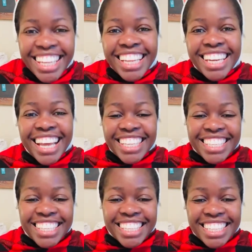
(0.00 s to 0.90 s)

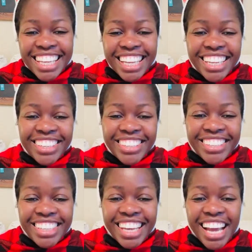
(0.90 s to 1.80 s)
Nice to see
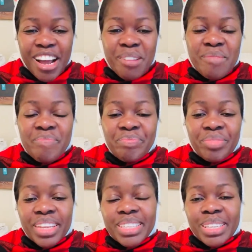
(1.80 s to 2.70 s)
you. Yeah.
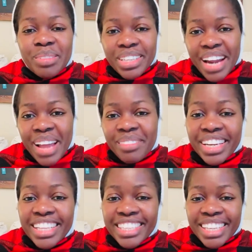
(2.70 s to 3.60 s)
Subscribe
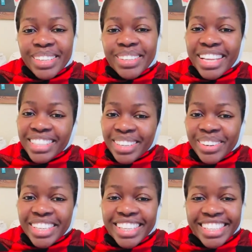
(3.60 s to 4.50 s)
and I'll see you later
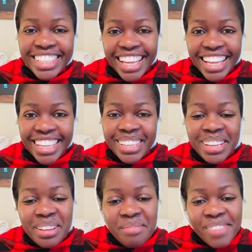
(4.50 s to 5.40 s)
on in the day.
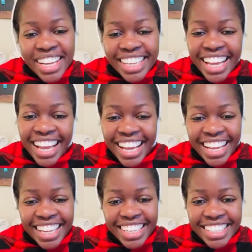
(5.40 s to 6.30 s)
Bye,
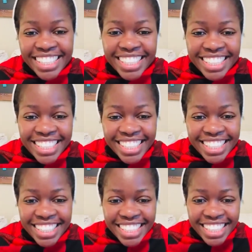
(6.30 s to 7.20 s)

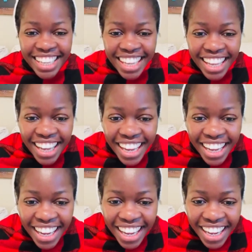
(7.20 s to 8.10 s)
guys.
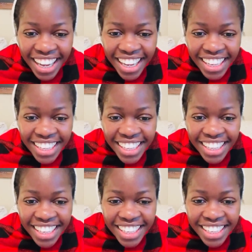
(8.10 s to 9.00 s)
Uh,
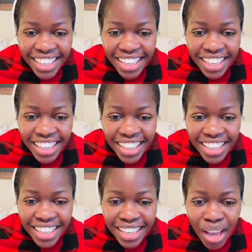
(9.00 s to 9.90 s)
in
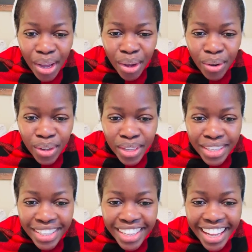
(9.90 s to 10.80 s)
in
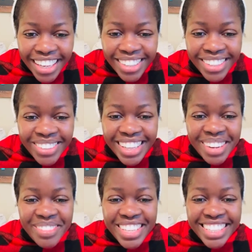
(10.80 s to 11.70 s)
oh, I don't know what
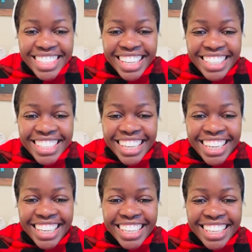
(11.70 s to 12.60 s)
that means,
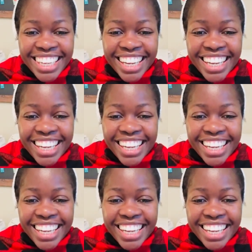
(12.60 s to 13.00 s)
Sasha. Yeah.